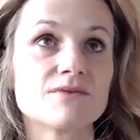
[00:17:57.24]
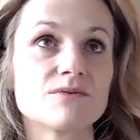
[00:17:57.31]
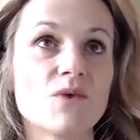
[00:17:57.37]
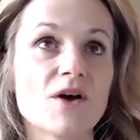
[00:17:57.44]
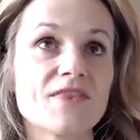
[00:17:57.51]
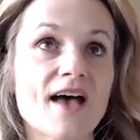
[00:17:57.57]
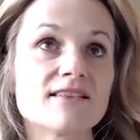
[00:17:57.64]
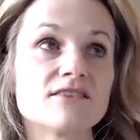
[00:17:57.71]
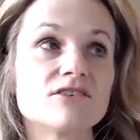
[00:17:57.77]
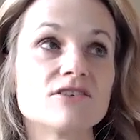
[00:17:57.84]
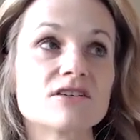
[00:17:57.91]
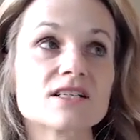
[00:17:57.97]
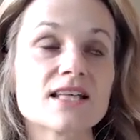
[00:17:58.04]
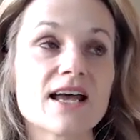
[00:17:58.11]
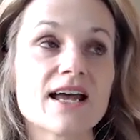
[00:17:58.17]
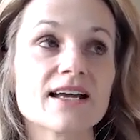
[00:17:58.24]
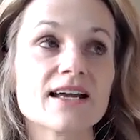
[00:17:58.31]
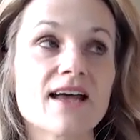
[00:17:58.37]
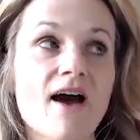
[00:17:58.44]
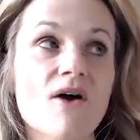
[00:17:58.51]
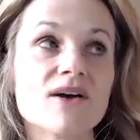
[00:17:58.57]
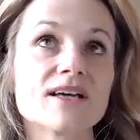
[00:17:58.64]
what that looks like,
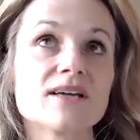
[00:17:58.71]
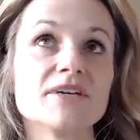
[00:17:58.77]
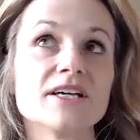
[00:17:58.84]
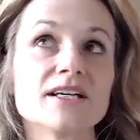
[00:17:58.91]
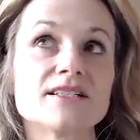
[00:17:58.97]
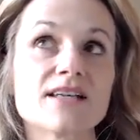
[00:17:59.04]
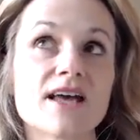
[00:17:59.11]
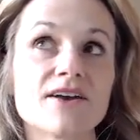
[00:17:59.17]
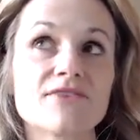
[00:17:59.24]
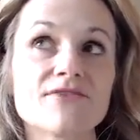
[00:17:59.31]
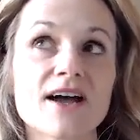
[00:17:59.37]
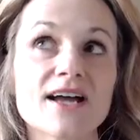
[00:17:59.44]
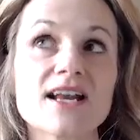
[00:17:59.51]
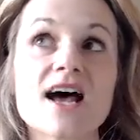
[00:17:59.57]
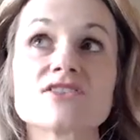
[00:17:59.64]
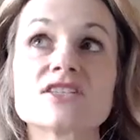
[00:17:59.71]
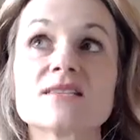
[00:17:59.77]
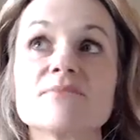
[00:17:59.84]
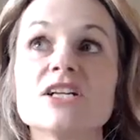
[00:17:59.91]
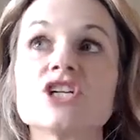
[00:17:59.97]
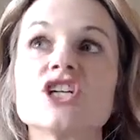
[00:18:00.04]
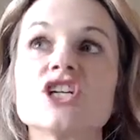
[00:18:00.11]
how it can be identified, how
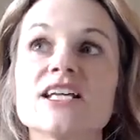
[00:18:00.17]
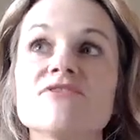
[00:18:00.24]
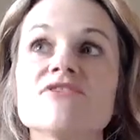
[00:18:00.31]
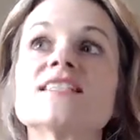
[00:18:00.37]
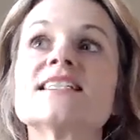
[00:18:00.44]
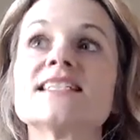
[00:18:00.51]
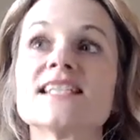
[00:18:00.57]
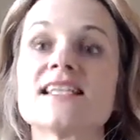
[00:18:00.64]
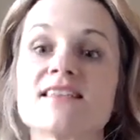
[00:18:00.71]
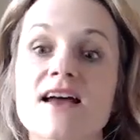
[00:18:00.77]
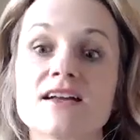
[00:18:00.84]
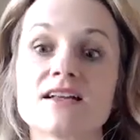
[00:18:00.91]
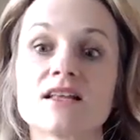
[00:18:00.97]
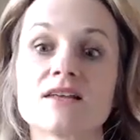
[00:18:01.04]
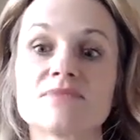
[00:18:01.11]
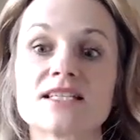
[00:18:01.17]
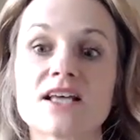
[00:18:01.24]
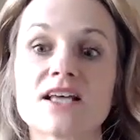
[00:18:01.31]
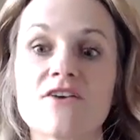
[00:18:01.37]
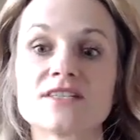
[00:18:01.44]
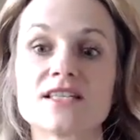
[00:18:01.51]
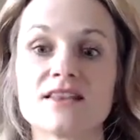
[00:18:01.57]
somebody could even see that in
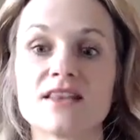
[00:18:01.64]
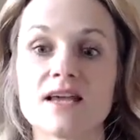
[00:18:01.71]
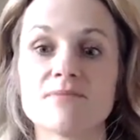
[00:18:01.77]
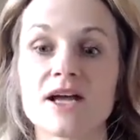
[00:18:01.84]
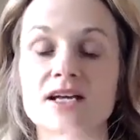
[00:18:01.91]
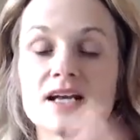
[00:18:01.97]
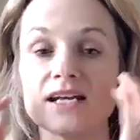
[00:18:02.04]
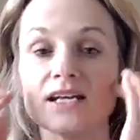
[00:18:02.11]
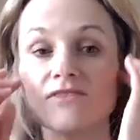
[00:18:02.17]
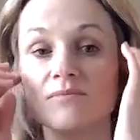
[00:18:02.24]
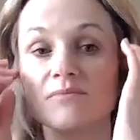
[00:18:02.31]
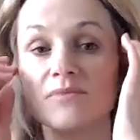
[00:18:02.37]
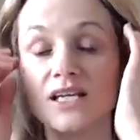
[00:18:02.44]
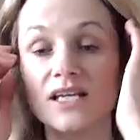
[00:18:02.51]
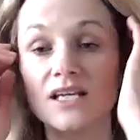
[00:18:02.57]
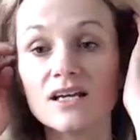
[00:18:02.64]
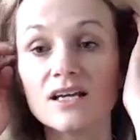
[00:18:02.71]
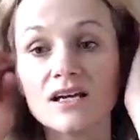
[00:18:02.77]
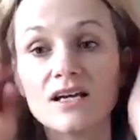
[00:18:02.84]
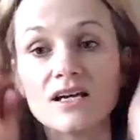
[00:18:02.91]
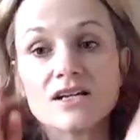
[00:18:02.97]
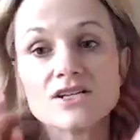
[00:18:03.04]
themselves, that they might not even be,
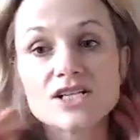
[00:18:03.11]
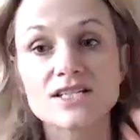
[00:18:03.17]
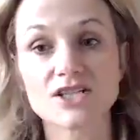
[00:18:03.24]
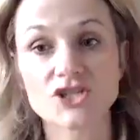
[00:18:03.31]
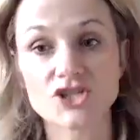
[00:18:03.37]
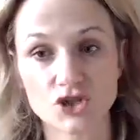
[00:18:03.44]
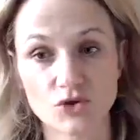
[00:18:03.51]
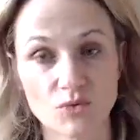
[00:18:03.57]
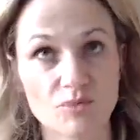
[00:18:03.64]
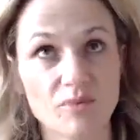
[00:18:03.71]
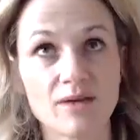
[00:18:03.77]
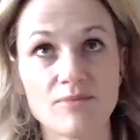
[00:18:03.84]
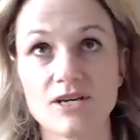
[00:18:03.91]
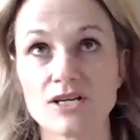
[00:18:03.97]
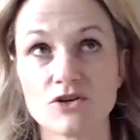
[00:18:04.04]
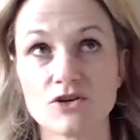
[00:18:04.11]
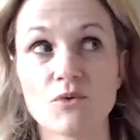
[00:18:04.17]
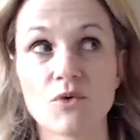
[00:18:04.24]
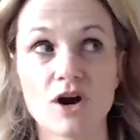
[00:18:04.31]
just as maybe you